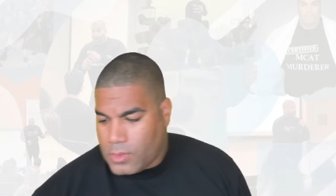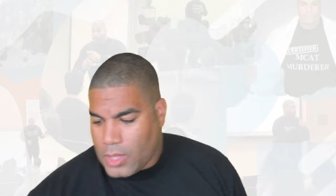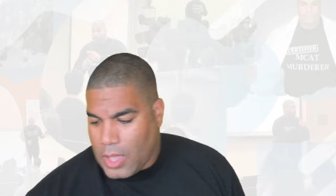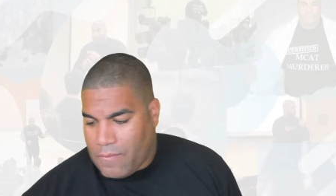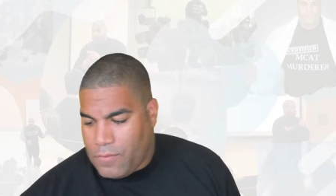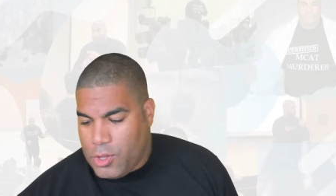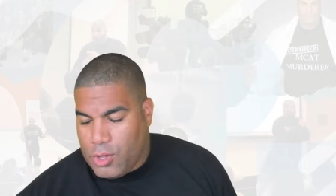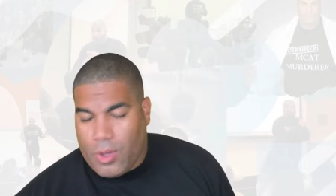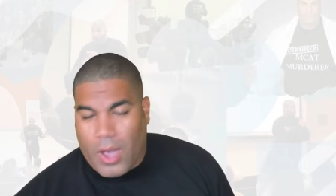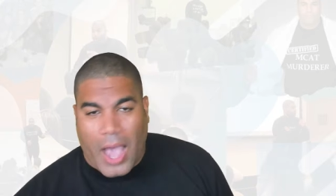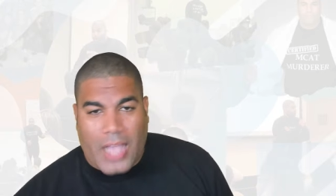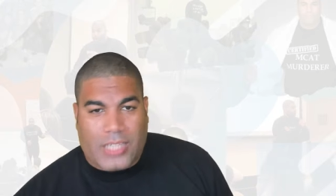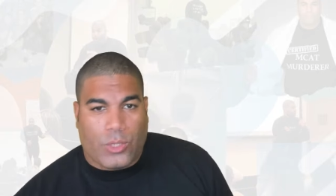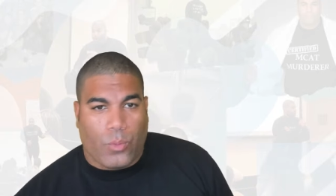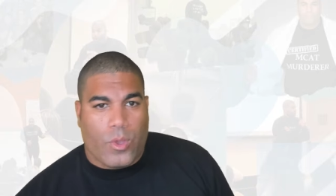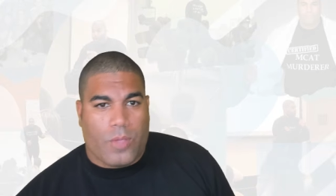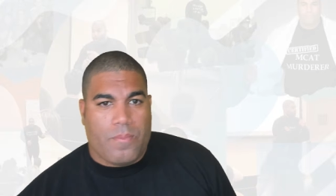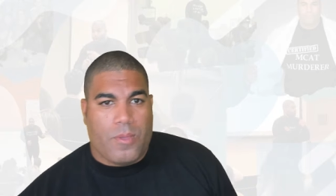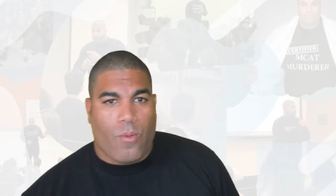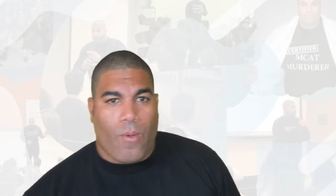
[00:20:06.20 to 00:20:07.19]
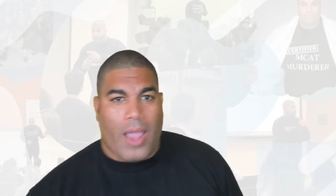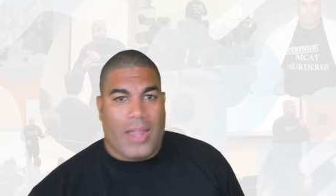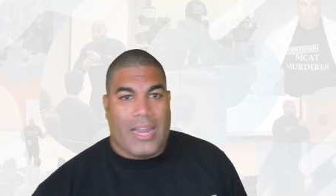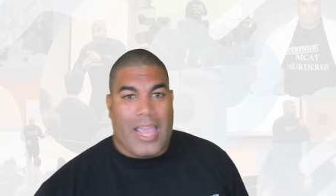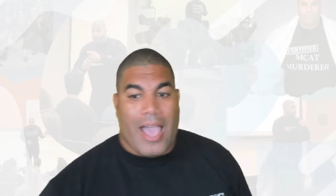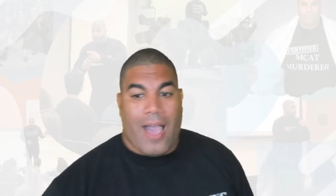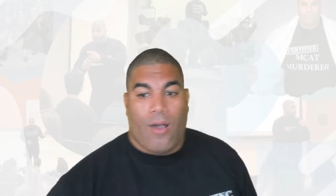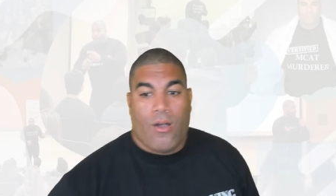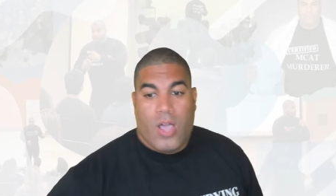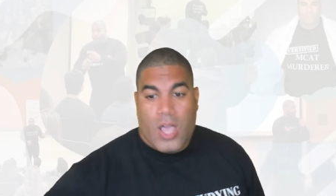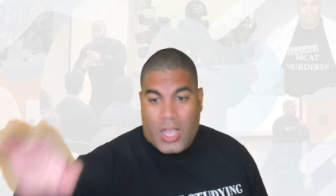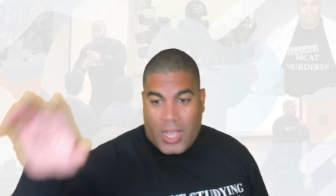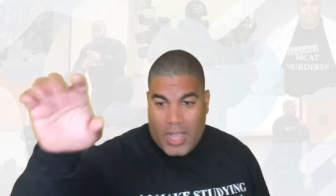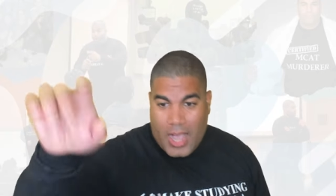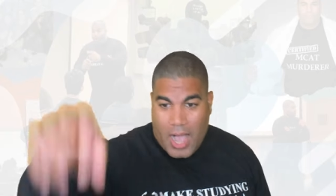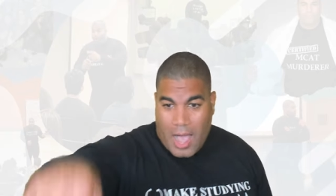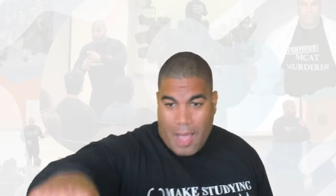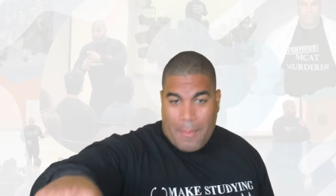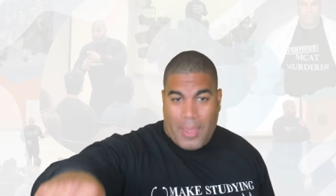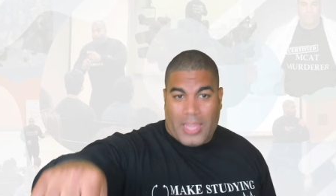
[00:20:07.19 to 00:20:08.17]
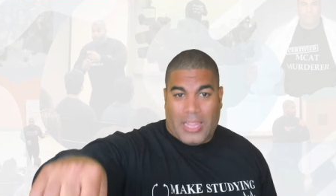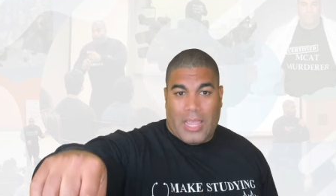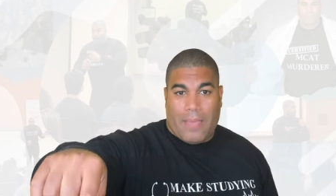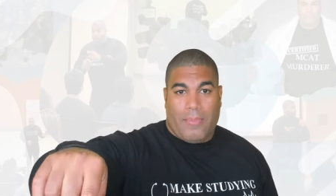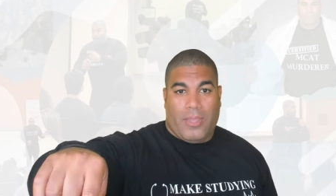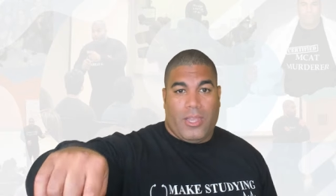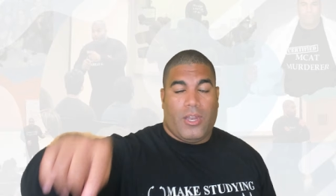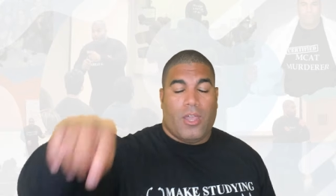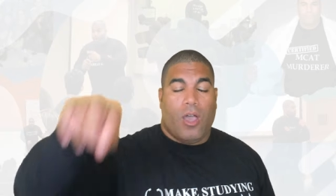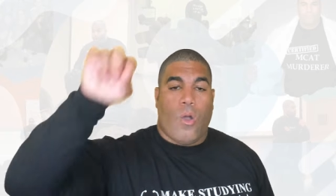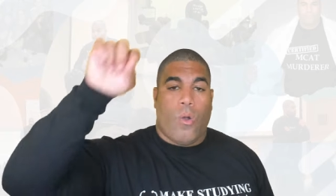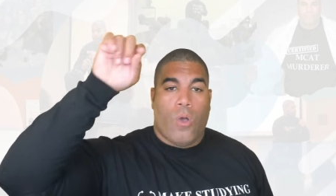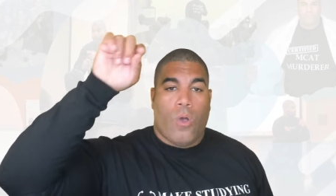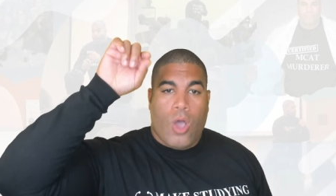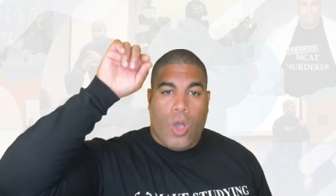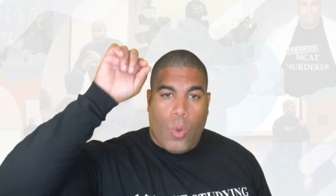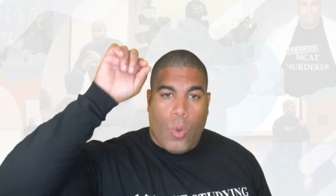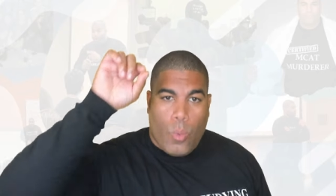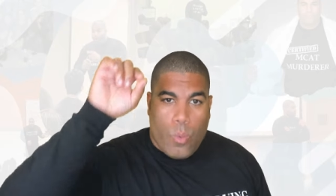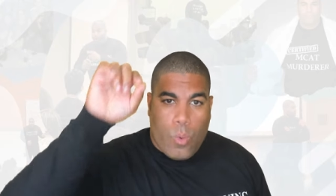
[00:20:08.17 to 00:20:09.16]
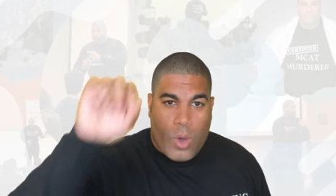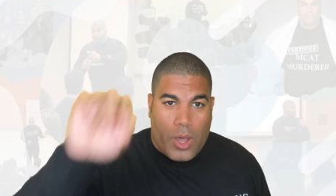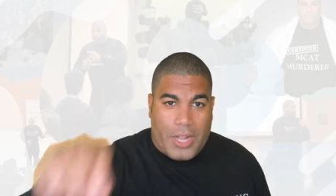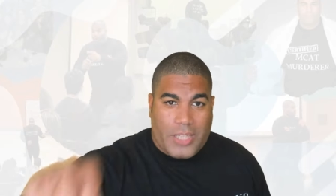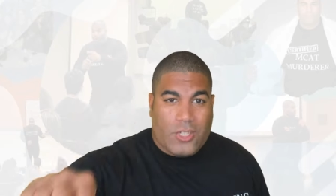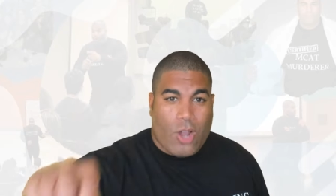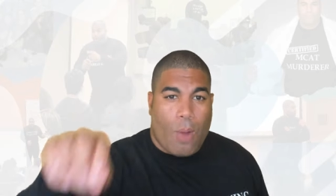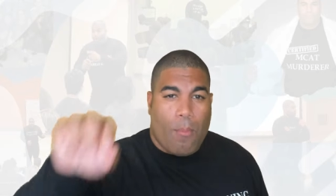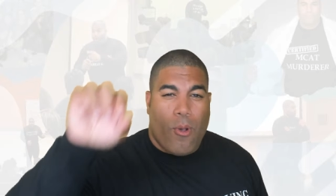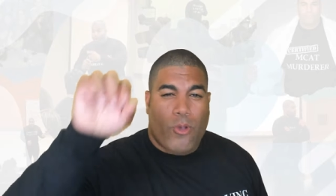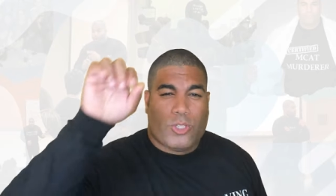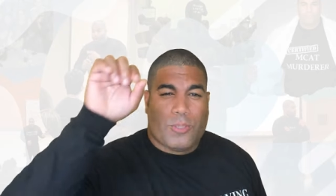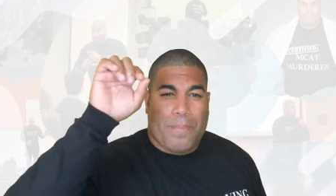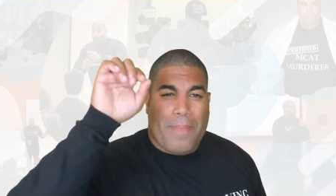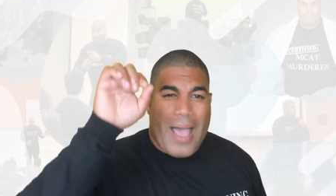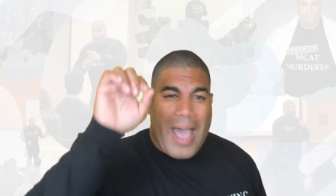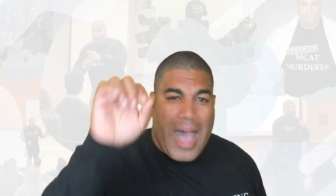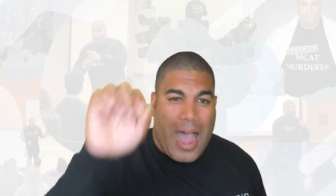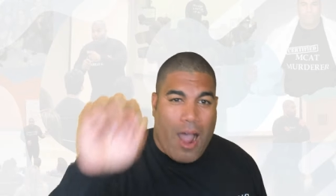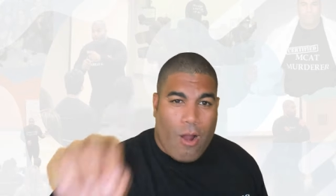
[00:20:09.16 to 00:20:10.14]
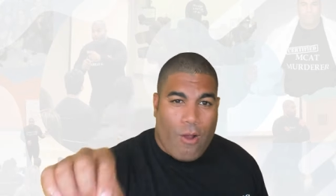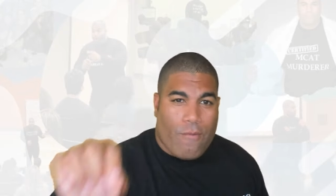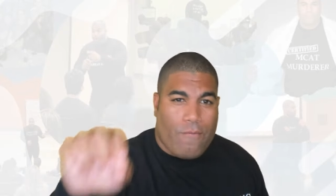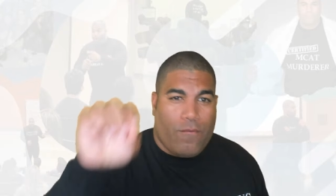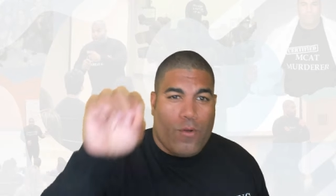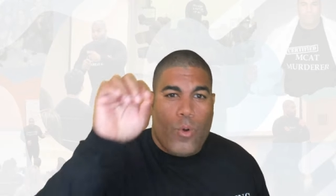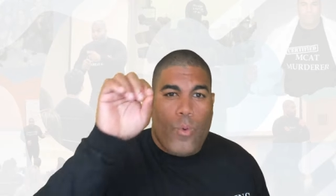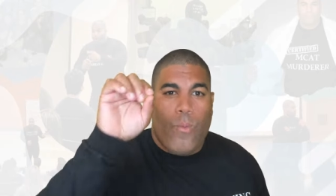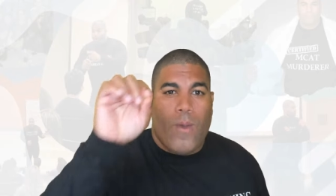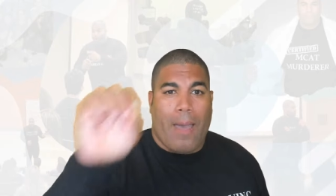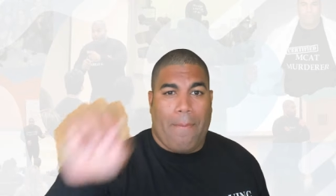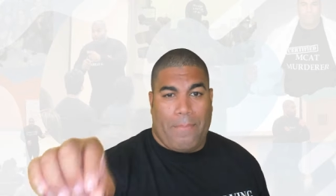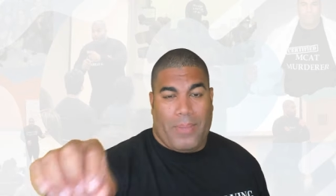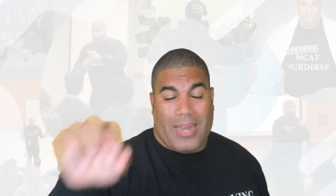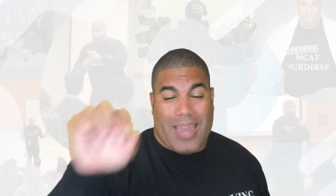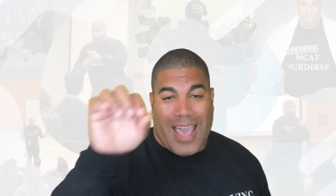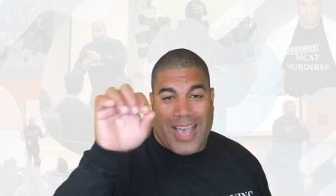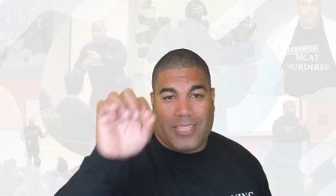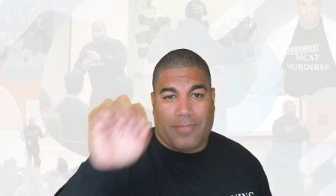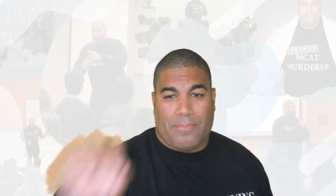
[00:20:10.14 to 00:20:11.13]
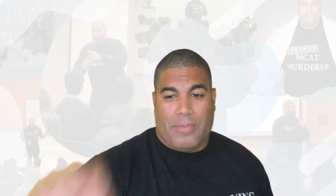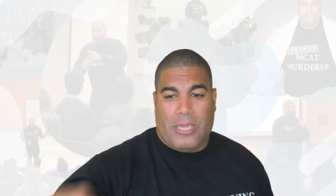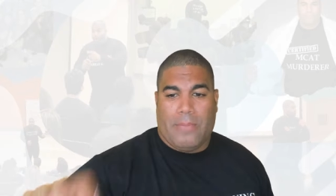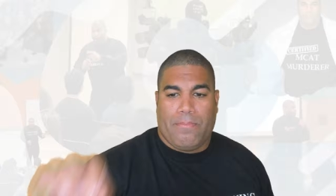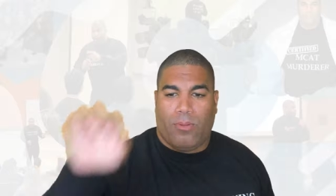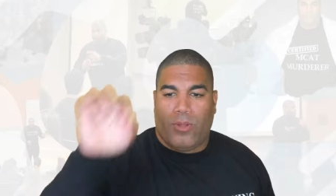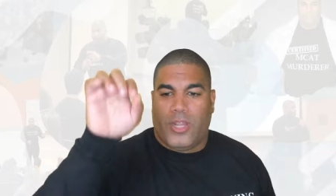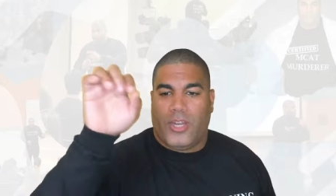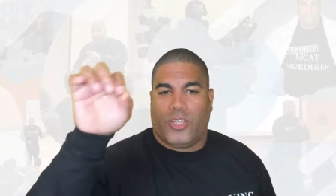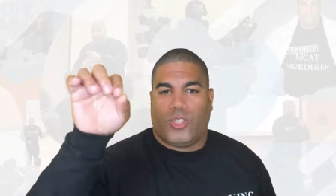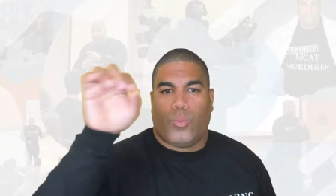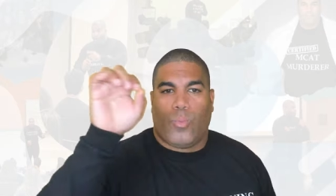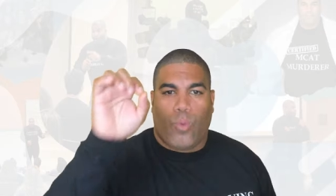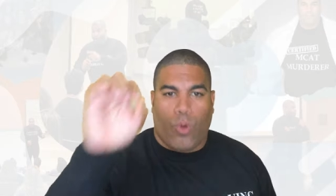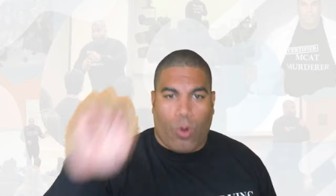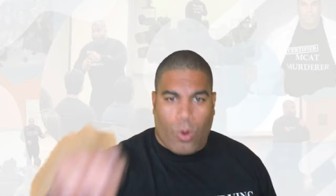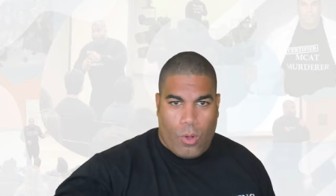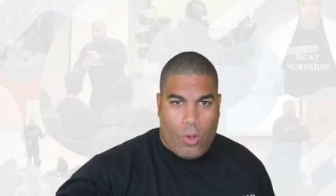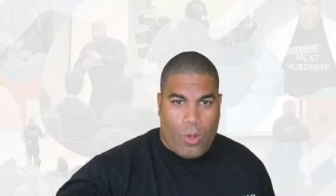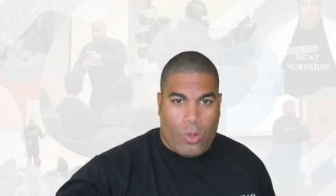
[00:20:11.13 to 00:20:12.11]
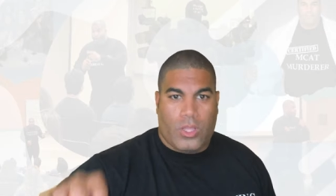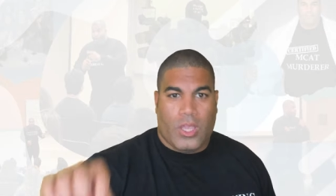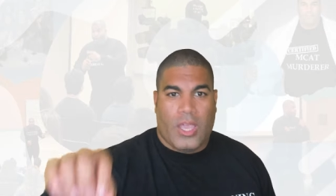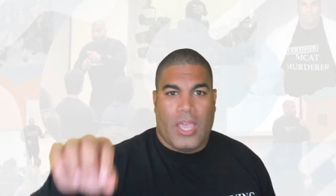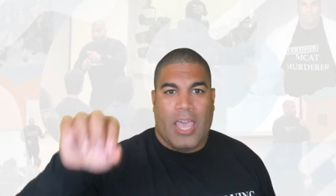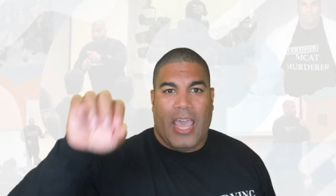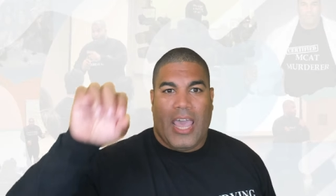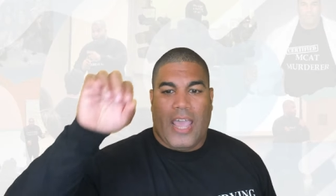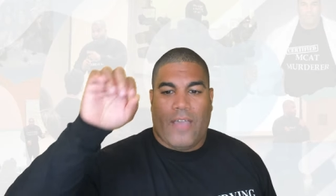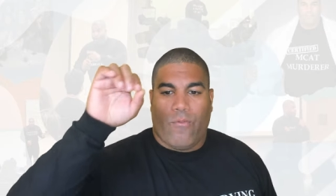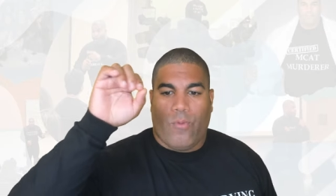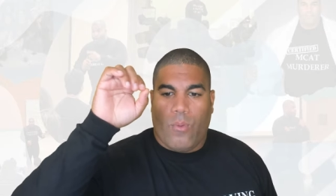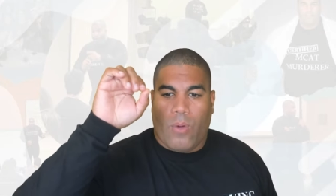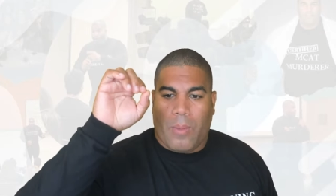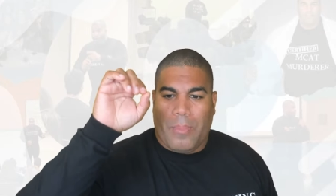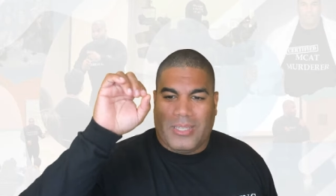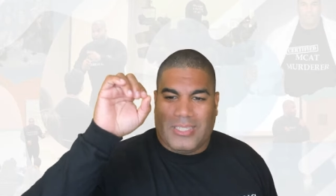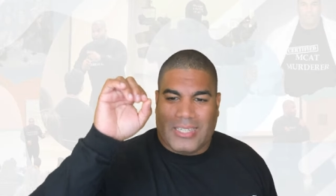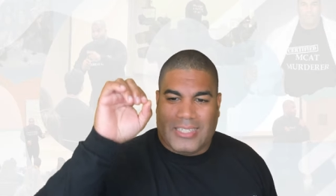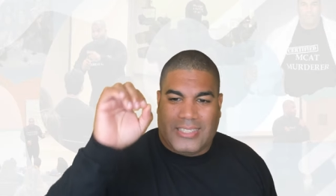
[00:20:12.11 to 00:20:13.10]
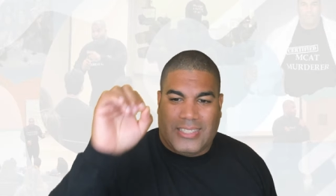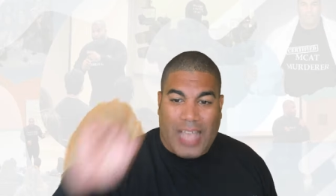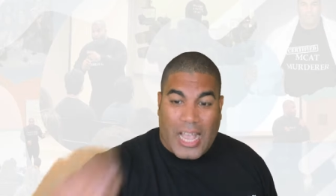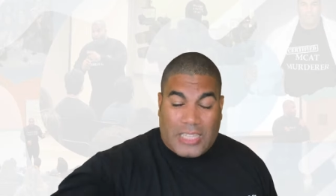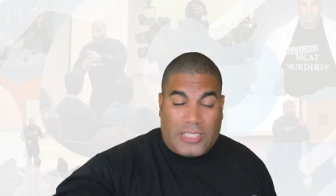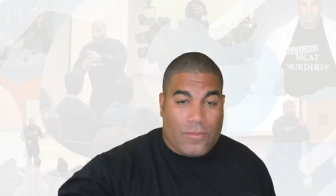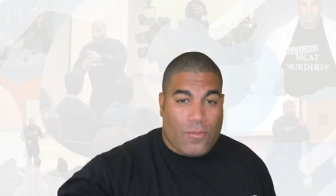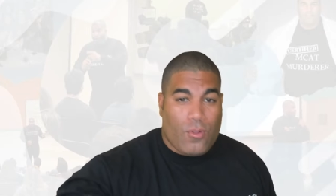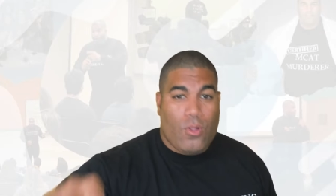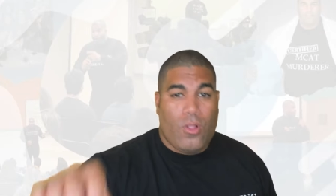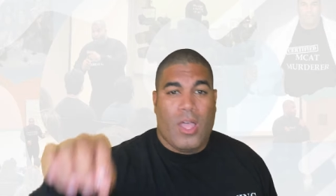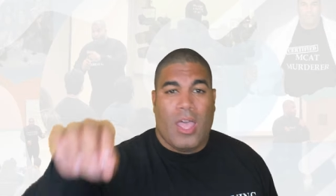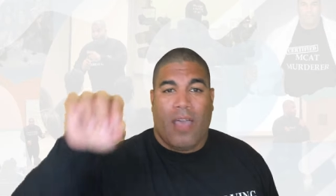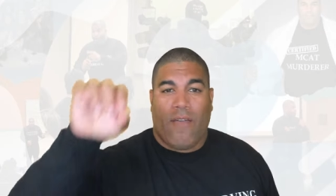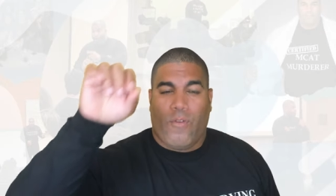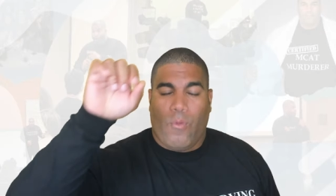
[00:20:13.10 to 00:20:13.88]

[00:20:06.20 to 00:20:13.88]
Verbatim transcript: If you guys are with me right now, comment, let me know what is our most powerful weapon as people in this world if we want to be successful,